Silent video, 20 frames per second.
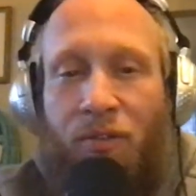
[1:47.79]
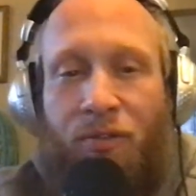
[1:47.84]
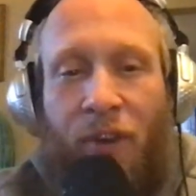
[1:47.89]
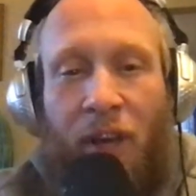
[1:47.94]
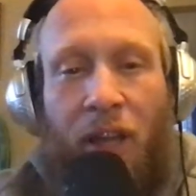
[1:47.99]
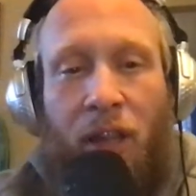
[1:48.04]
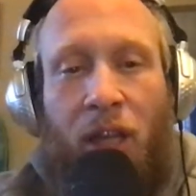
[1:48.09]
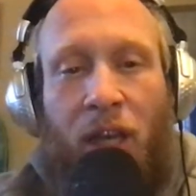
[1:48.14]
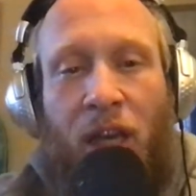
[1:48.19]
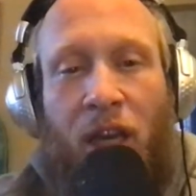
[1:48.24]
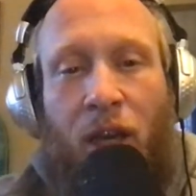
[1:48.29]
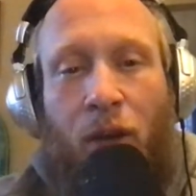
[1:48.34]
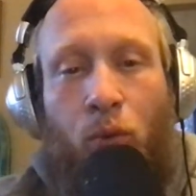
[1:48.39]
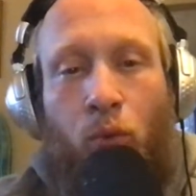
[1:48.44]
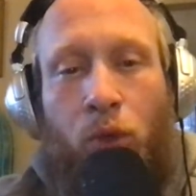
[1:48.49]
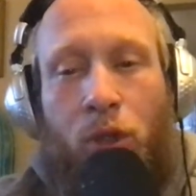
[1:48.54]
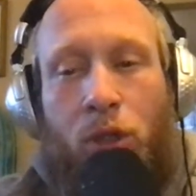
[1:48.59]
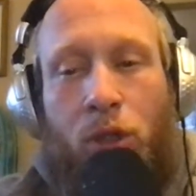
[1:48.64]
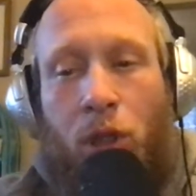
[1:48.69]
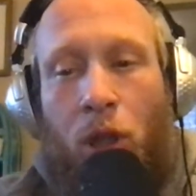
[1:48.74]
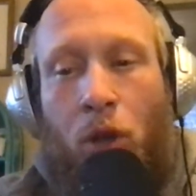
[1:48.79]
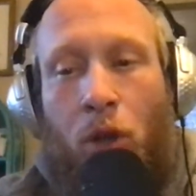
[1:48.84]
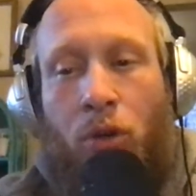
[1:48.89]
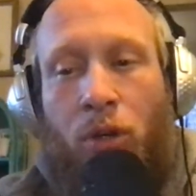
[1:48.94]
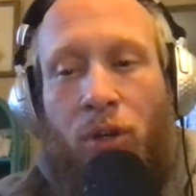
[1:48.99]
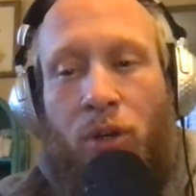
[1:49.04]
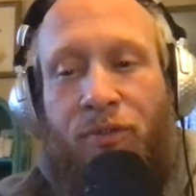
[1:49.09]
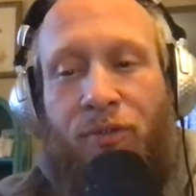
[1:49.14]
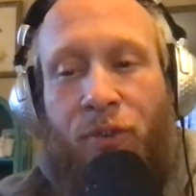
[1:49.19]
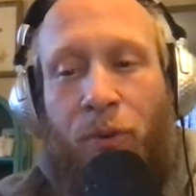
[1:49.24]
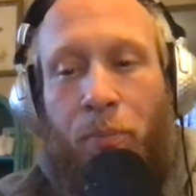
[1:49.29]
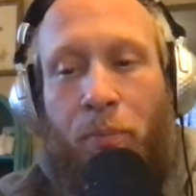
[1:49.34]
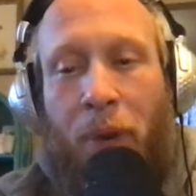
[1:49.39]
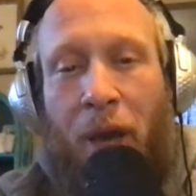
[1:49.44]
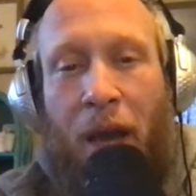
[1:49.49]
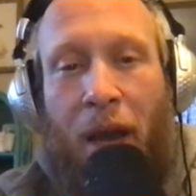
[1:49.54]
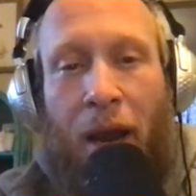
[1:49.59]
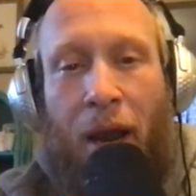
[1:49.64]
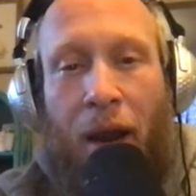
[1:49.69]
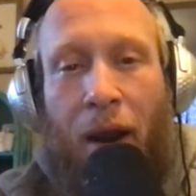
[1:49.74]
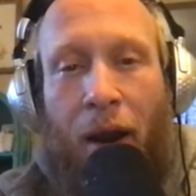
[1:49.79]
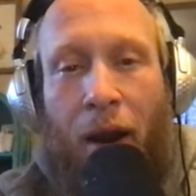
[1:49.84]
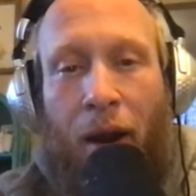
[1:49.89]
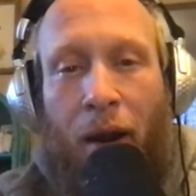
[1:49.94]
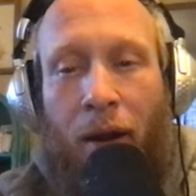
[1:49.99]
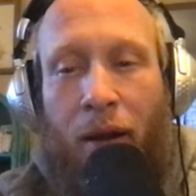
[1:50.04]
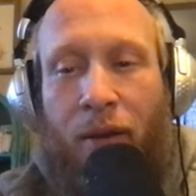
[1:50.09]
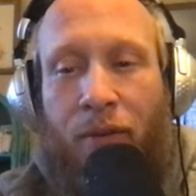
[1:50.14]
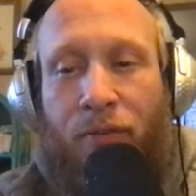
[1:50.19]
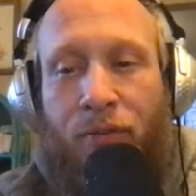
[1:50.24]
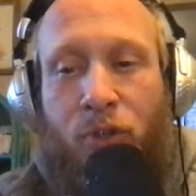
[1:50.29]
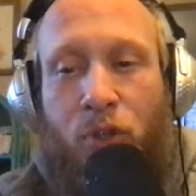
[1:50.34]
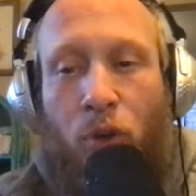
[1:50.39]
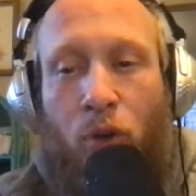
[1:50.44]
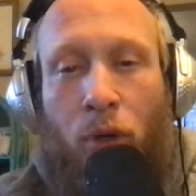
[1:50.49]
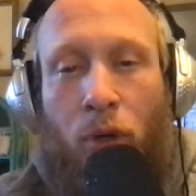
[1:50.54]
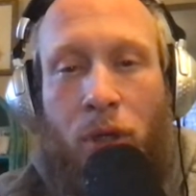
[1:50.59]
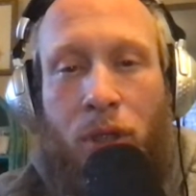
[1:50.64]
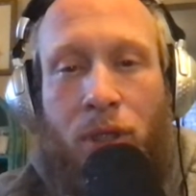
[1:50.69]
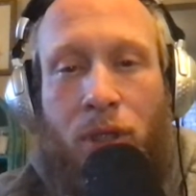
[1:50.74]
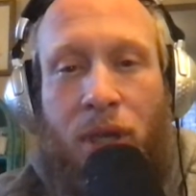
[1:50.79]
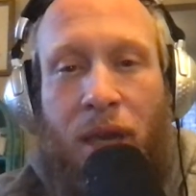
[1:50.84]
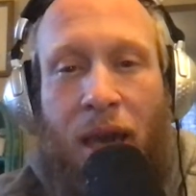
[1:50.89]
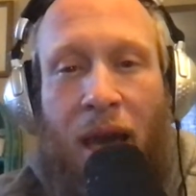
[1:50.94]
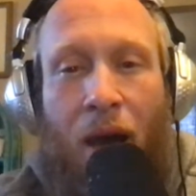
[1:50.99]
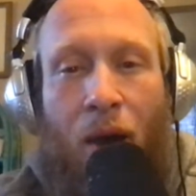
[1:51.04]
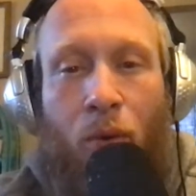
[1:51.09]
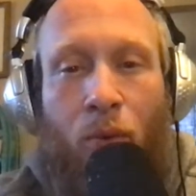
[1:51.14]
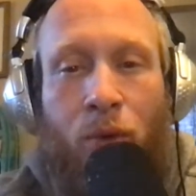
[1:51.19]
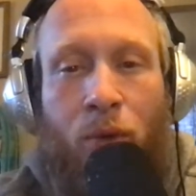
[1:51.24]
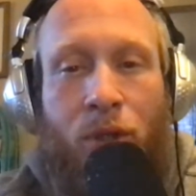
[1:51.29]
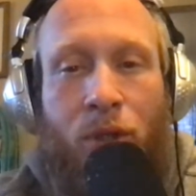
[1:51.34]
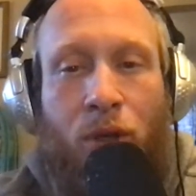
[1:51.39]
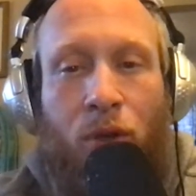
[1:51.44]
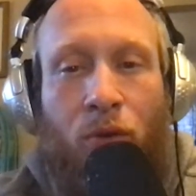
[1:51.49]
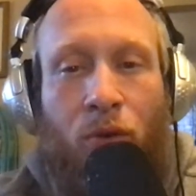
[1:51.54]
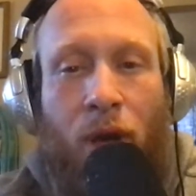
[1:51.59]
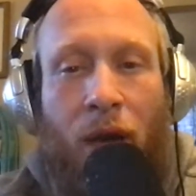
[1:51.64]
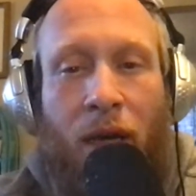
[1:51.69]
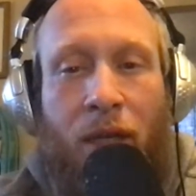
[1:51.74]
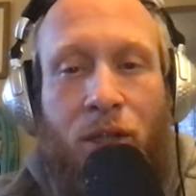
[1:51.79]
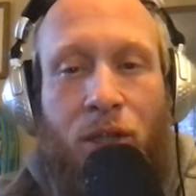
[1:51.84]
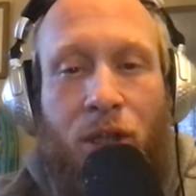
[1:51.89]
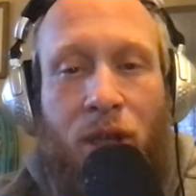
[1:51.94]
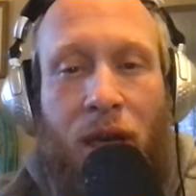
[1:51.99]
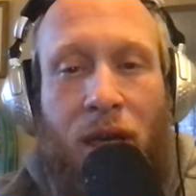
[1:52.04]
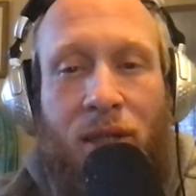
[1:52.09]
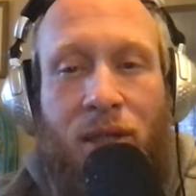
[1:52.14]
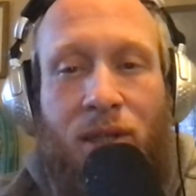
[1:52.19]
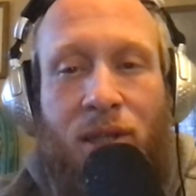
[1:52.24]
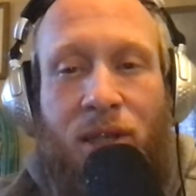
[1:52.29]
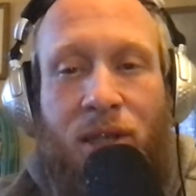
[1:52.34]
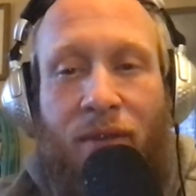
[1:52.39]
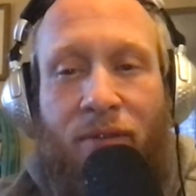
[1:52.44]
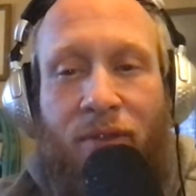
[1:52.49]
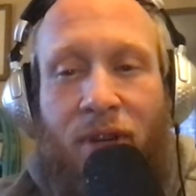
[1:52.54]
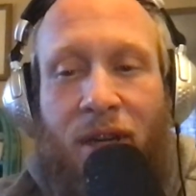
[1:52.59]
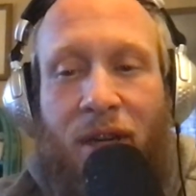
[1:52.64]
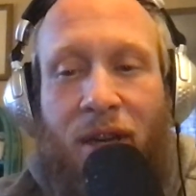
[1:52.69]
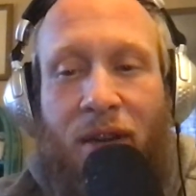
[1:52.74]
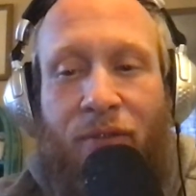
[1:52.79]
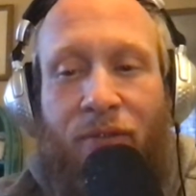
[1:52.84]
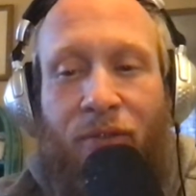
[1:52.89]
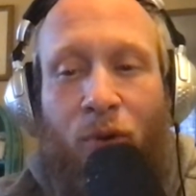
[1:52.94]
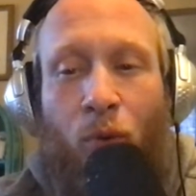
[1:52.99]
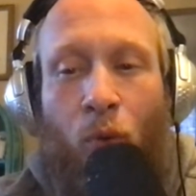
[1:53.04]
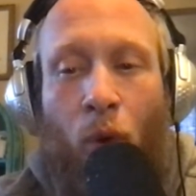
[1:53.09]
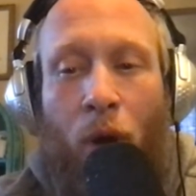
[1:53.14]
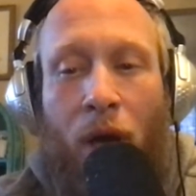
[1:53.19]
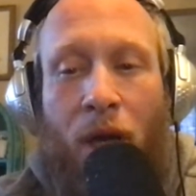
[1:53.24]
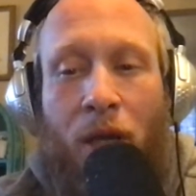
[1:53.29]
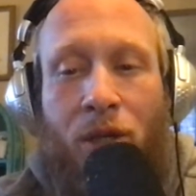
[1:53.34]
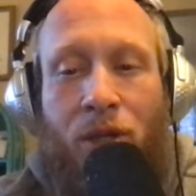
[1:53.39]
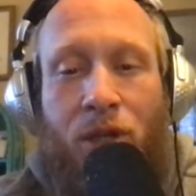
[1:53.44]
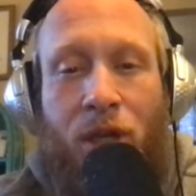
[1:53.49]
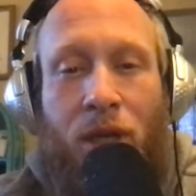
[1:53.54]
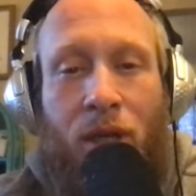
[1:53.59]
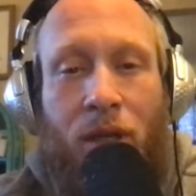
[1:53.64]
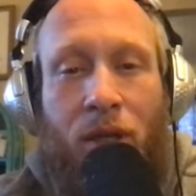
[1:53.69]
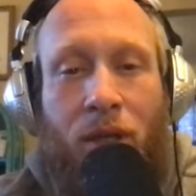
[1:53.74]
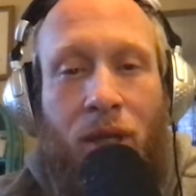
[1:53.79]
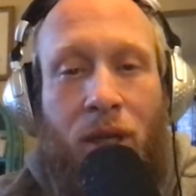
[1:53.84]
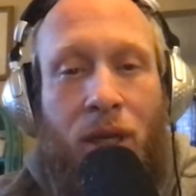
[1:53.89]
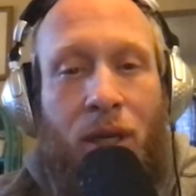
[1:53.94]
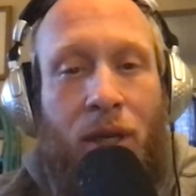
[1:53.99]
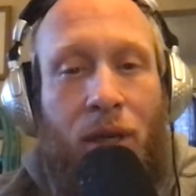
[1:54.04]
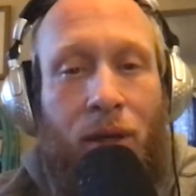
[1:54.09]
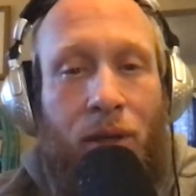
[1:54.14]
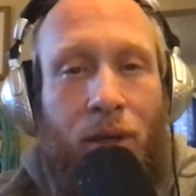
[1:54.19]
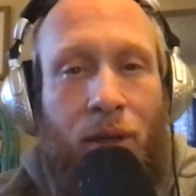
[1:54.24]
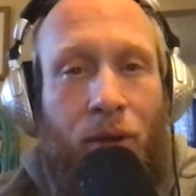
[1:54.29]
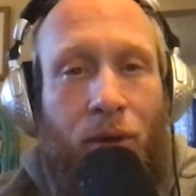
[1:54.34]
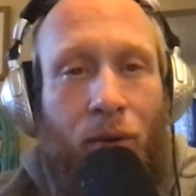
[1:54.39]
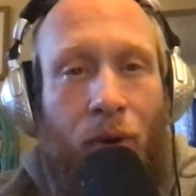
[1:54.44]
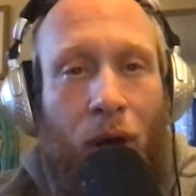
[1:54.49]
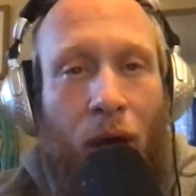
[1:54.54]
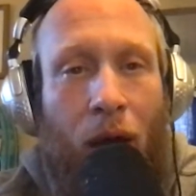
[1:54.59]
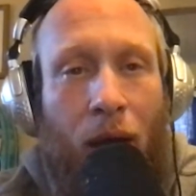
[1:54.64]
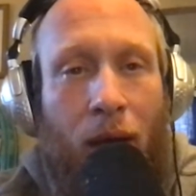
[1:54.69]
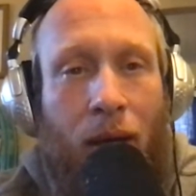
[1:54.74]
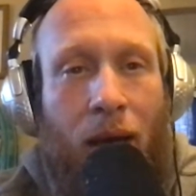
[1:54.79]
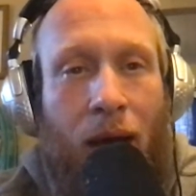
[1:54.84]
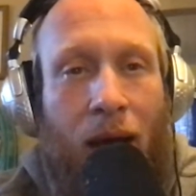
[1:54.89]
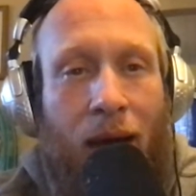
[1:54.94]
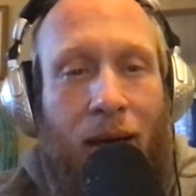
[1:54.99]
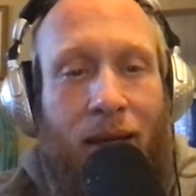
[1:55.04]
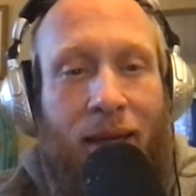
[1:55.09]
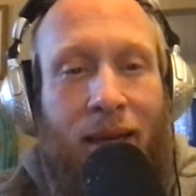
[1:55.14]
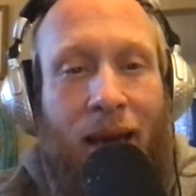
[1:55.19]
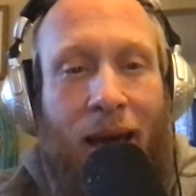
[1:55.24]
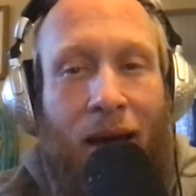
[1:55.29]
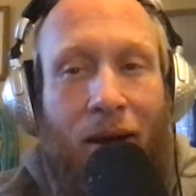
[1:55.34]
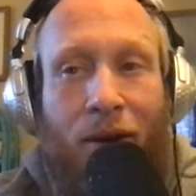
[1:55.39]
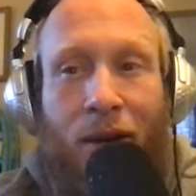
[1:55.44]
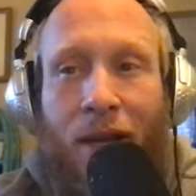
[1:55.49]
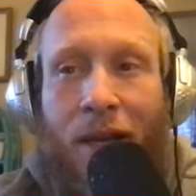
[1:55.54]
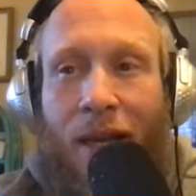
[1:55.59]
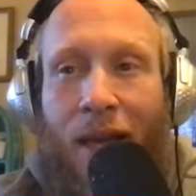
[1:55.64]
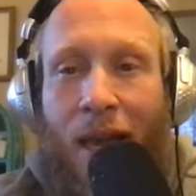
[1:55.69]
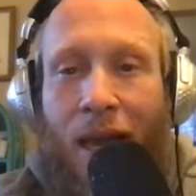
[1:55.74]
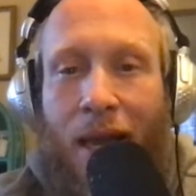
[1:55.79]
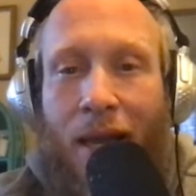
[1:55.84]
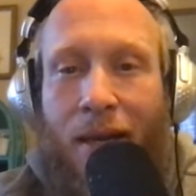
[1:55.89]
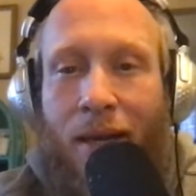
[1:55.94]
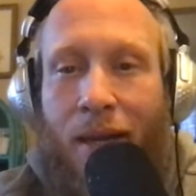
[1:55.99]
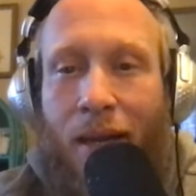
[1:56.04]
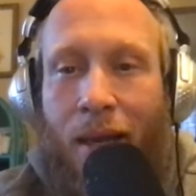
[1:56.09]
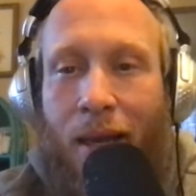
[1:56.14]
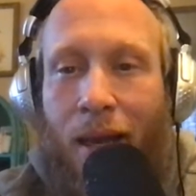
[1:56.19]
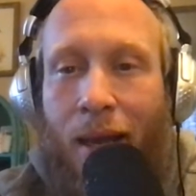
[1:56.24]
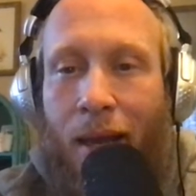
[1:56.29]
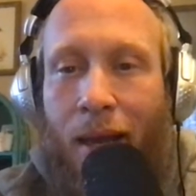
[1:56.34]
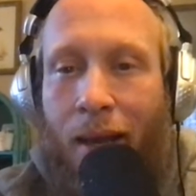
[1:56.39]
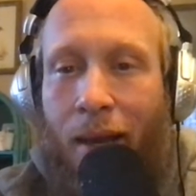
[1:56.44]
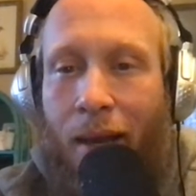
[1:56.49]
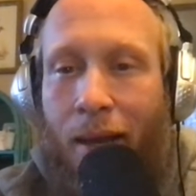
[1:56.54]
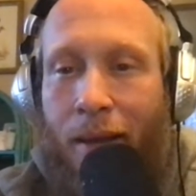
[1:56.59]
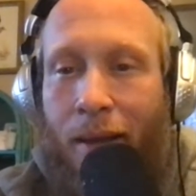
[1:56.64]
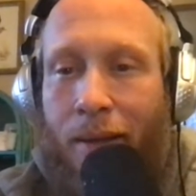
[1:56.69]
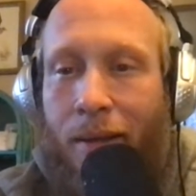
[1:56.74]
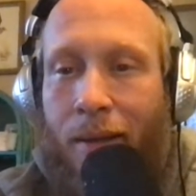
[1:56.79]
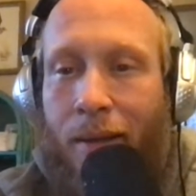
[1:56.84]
Faline was loaded for bear. If Joran's count was correct, she had 7 different ways she could kill you, not counting hand to hand.